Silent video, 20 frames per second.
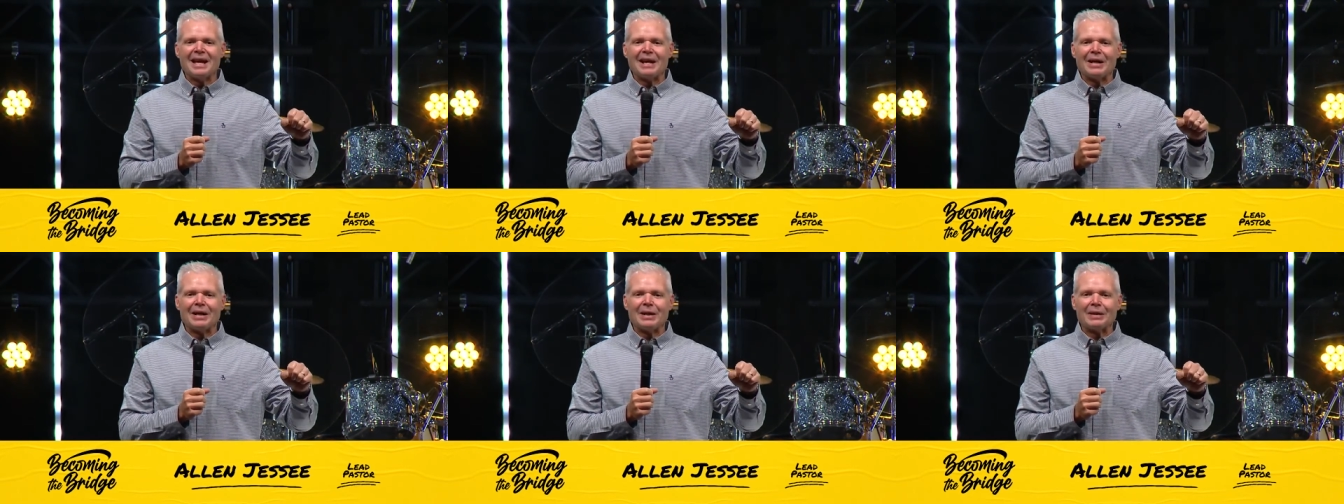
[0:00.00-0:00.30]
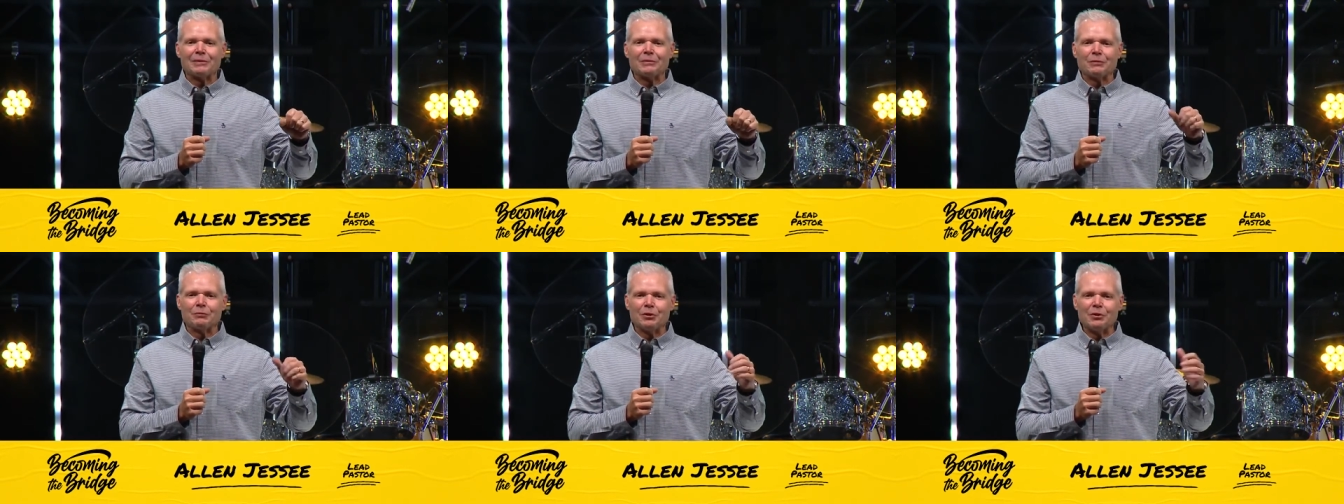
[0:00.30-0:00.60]

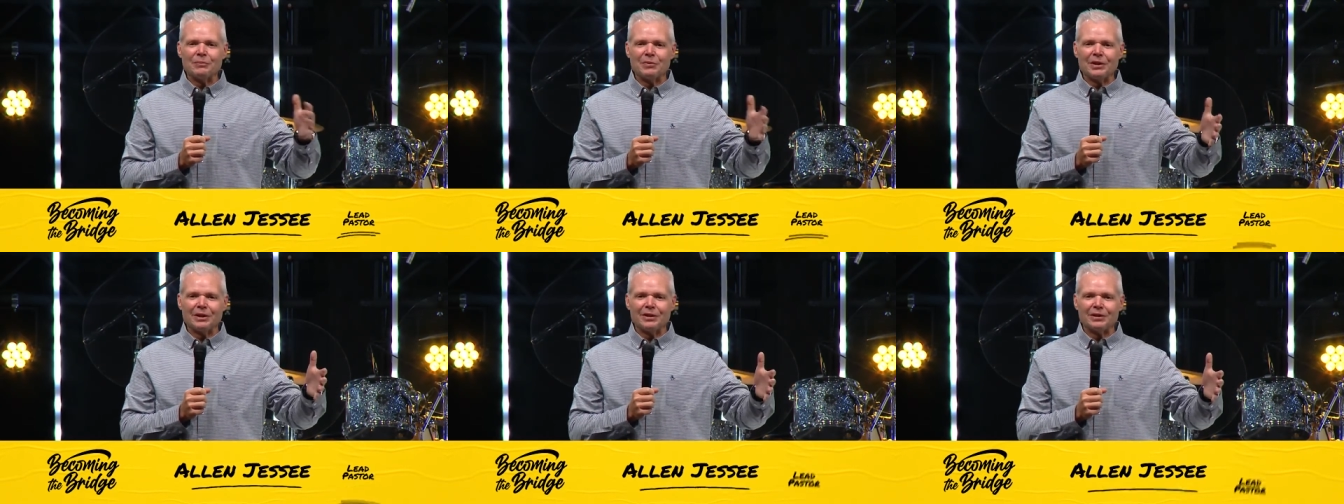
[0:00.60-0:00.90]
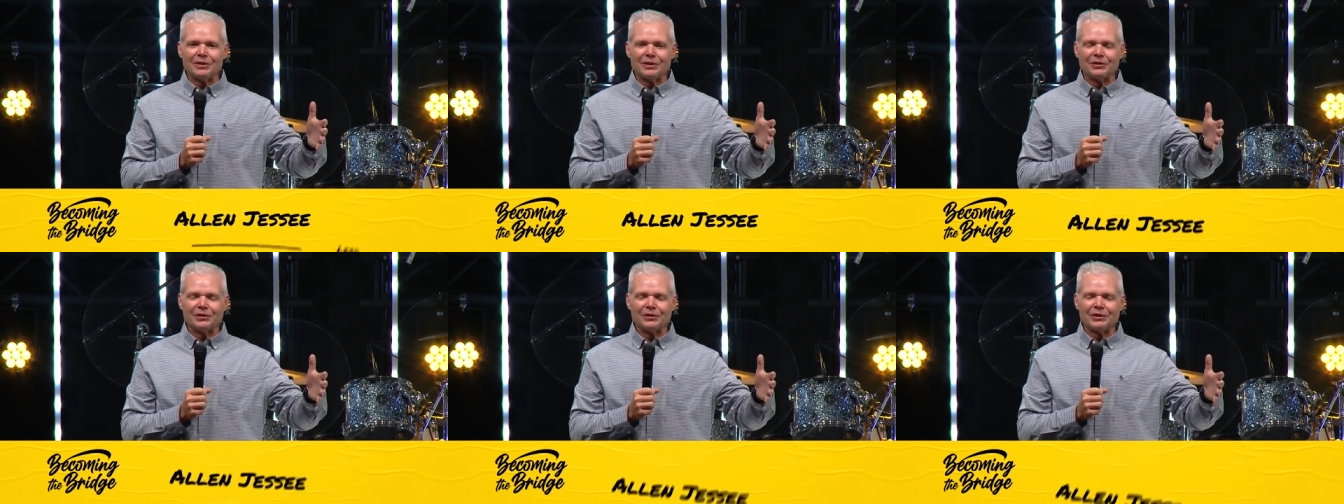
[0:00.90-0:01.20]
Uh, we've been
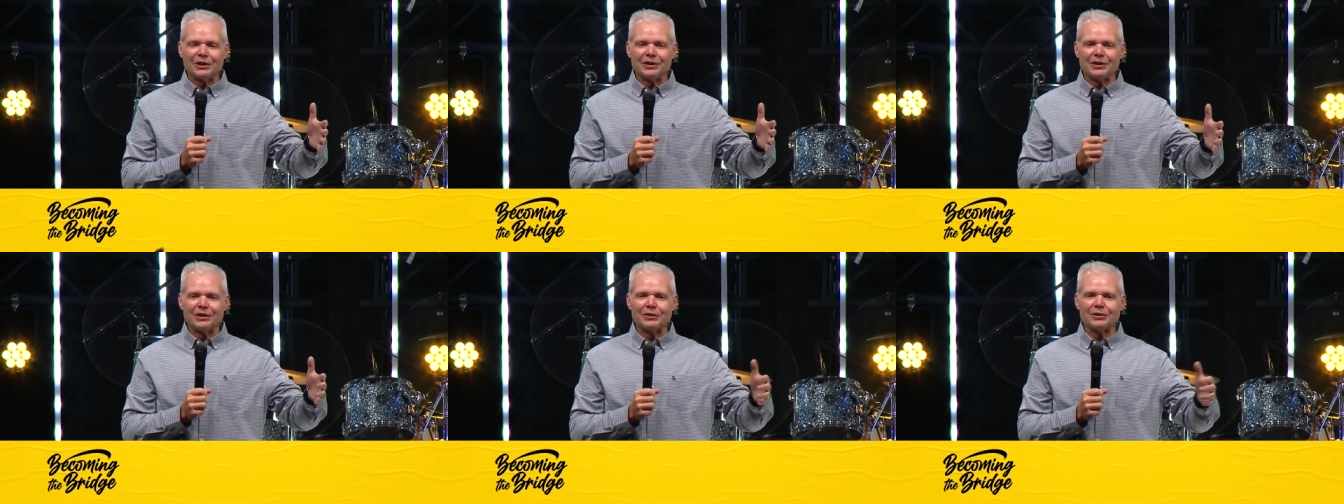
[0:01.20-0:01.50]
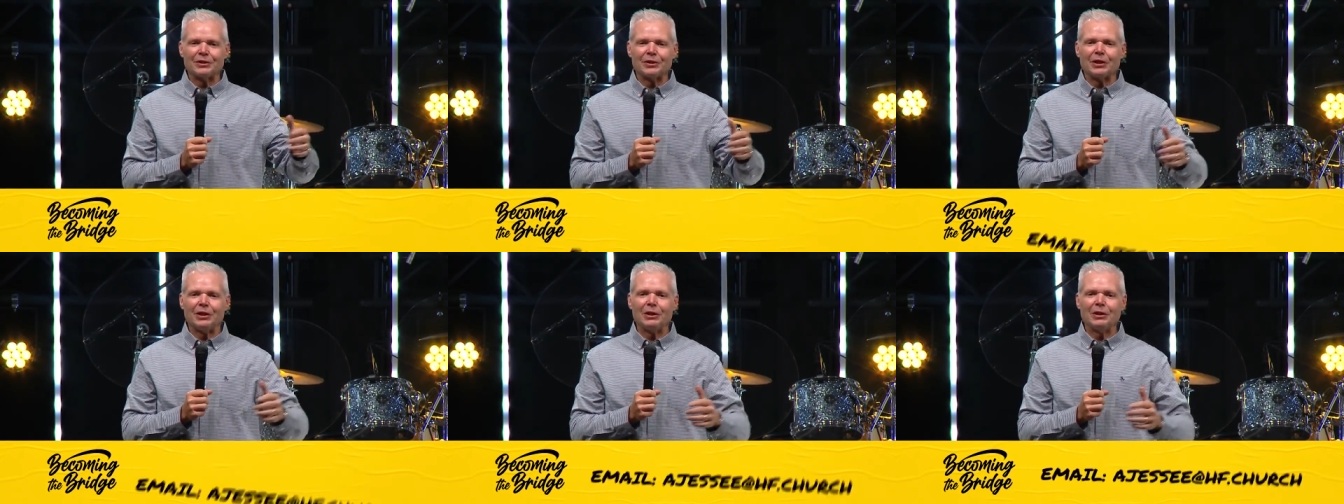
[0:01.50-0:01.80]
in this
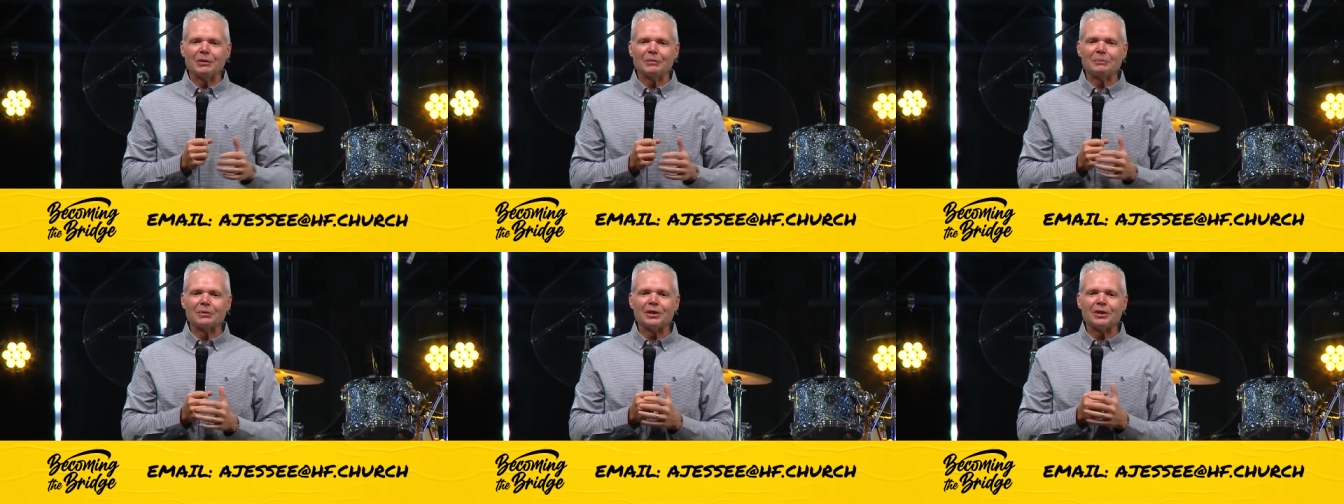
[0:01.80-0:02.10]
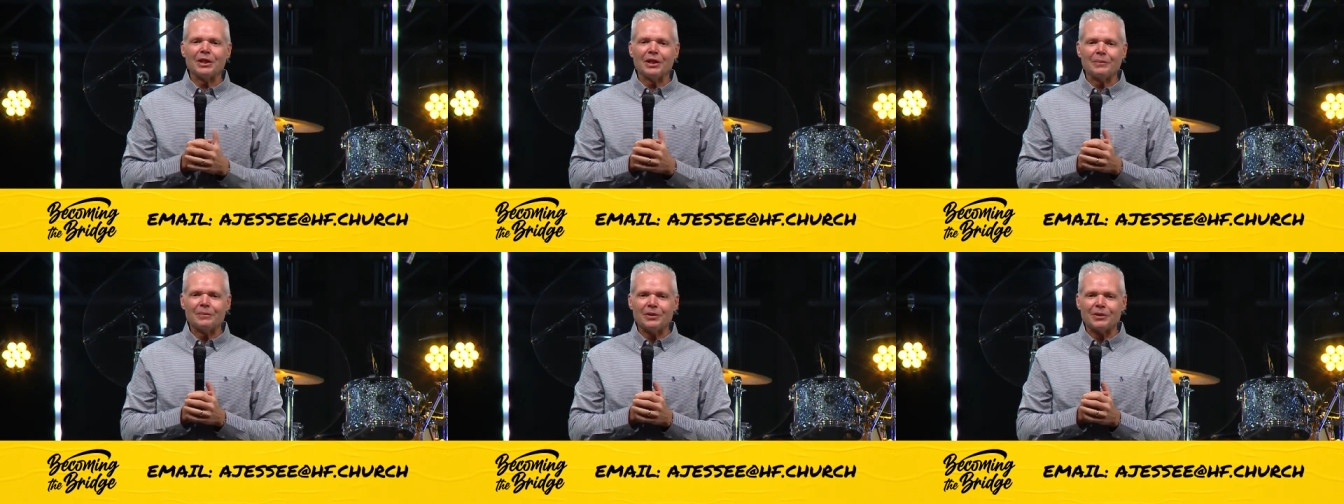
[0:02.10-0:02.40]
series called
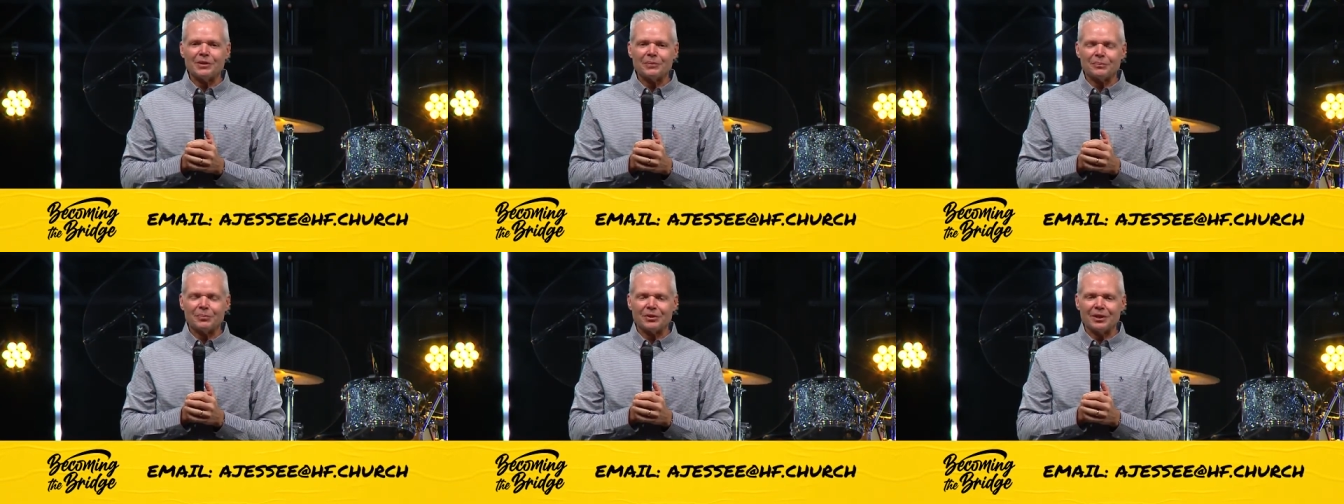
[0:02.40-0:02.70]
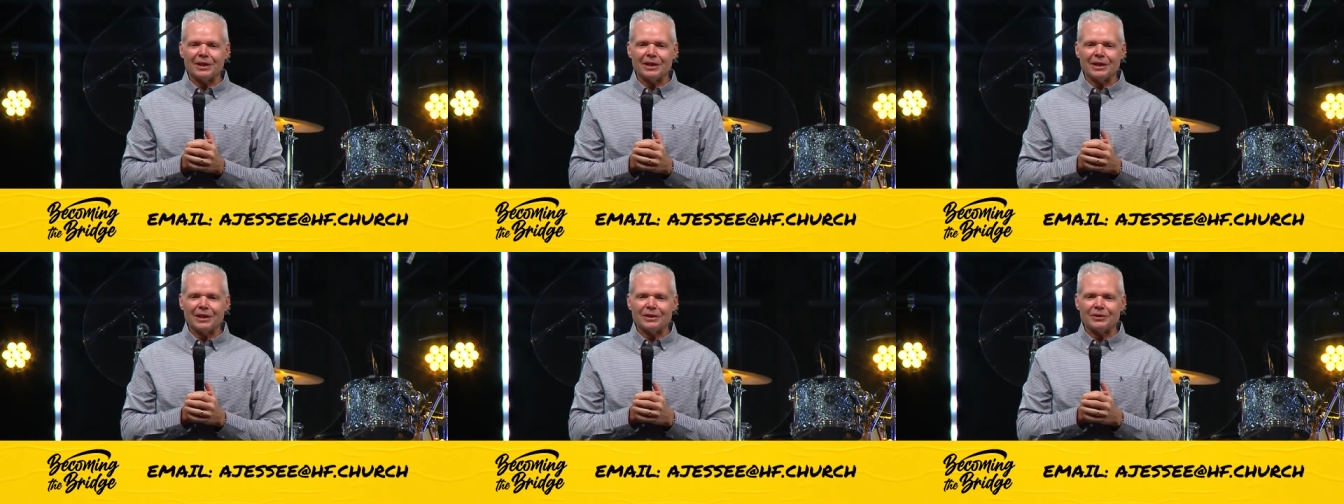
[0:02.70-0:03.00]
Becoming the
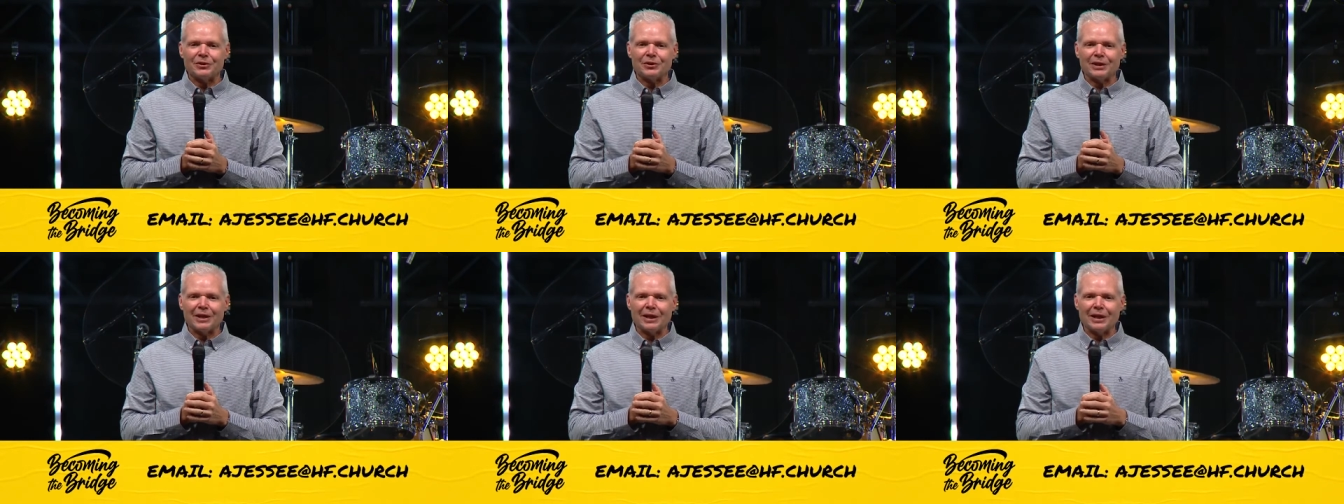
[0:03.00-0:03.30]
Bridge,